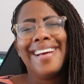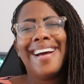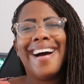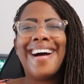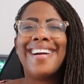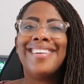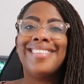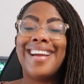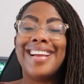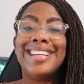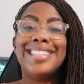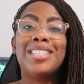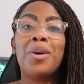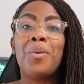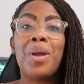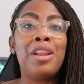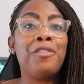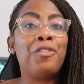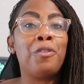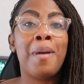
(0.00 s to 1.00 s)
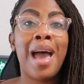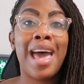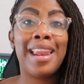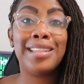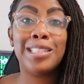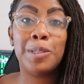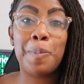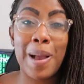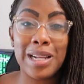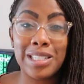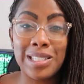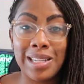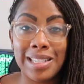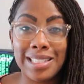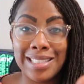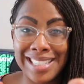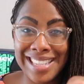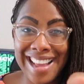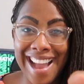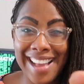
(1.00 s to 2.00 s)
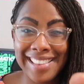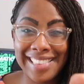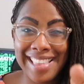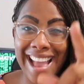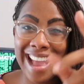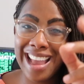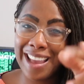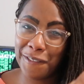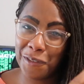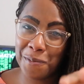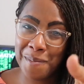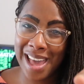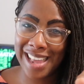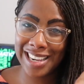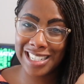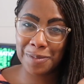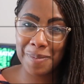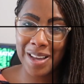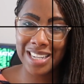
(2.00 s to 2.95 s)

All right, so informatics specialist. You got that? Informatics